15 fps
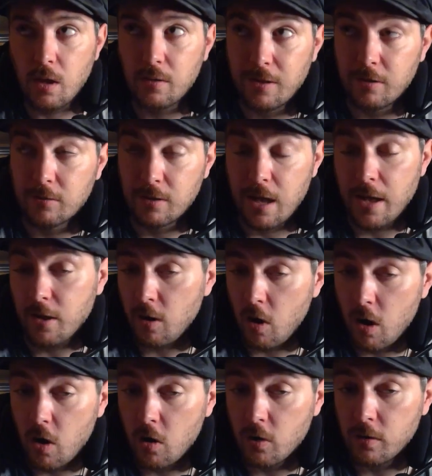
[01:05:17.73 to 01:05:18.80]
that's kind
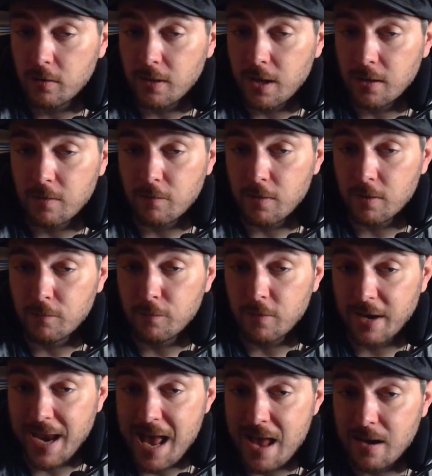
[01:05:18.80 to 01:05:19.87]
of a hard thing to fucking
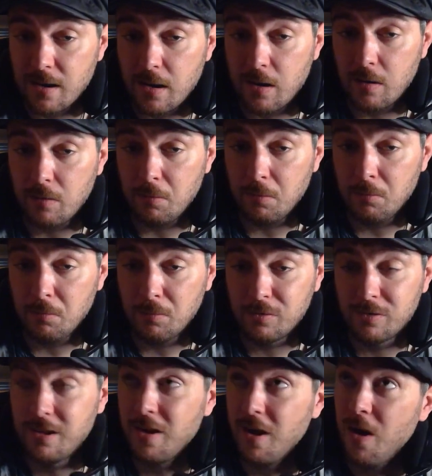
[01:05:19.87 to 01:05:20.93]
forget.
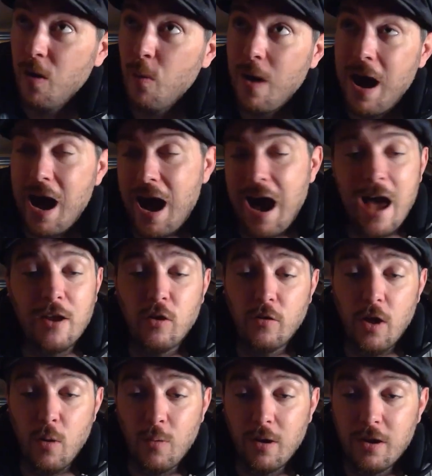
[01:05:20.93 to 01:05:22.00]
So, I don't
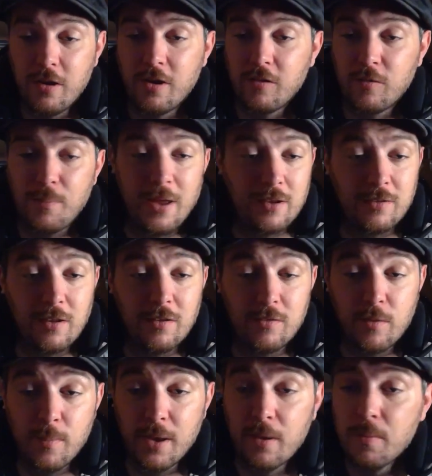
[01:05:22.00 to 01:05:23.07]
know. It doesn't make sense
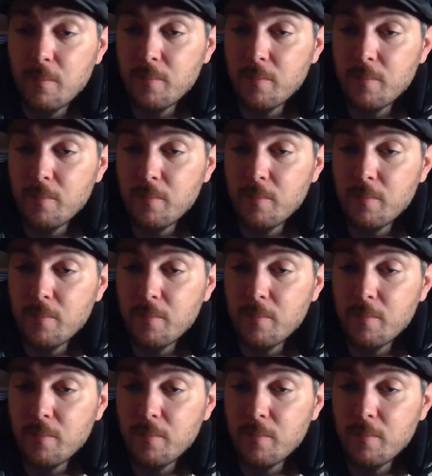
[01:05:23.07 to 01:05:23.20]
to me.